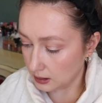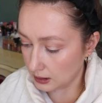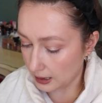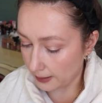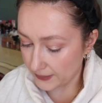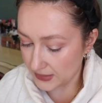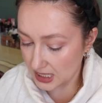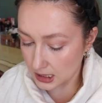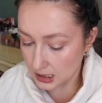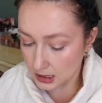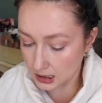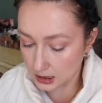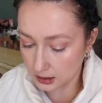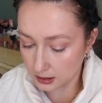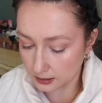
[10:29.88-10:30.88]
Dummy.
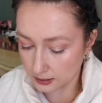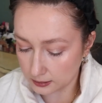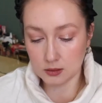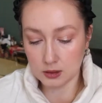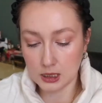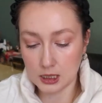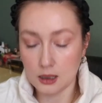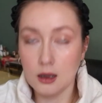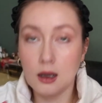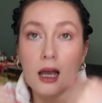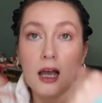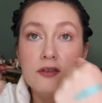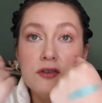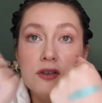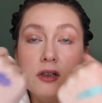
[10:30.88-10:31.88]
Okay,
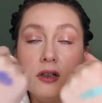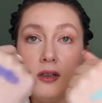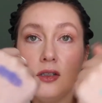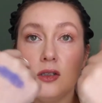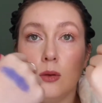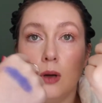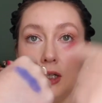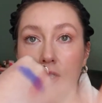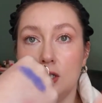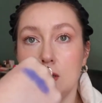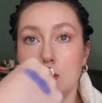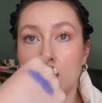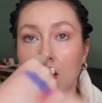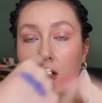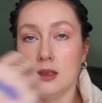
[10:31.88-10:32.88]
after I'll swatch
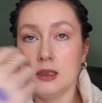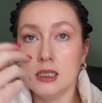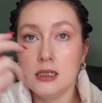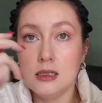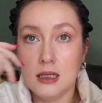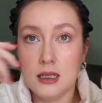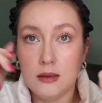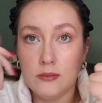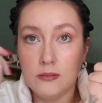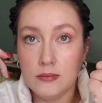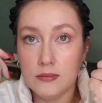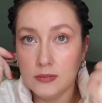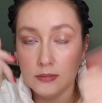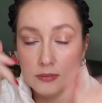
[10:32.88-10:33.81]
them all in the same